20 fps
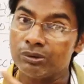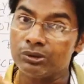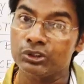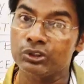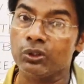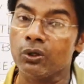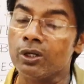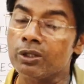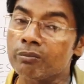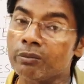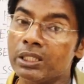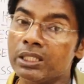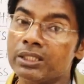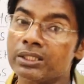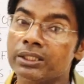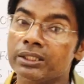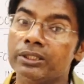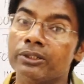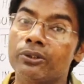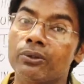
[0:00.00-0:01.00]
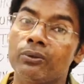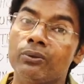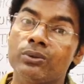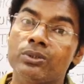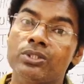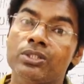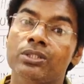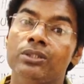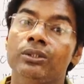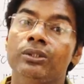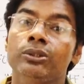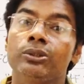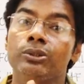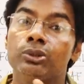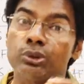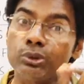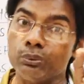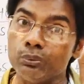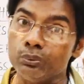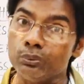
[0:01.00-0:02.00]
John Milton wrote
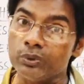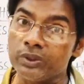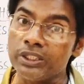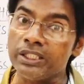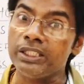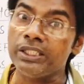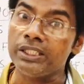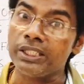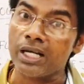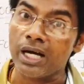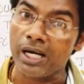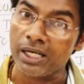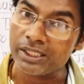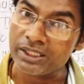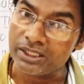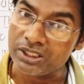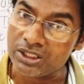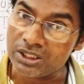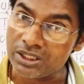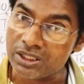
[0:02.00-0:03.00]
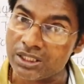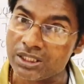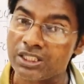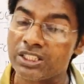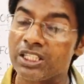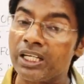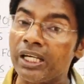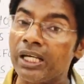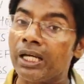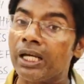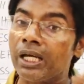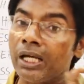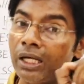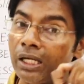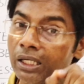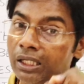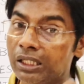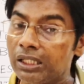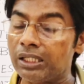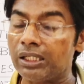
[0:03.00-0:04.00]
To the
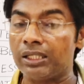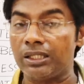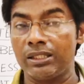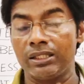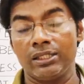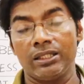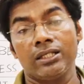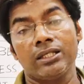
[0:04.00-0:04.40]
Nightingale,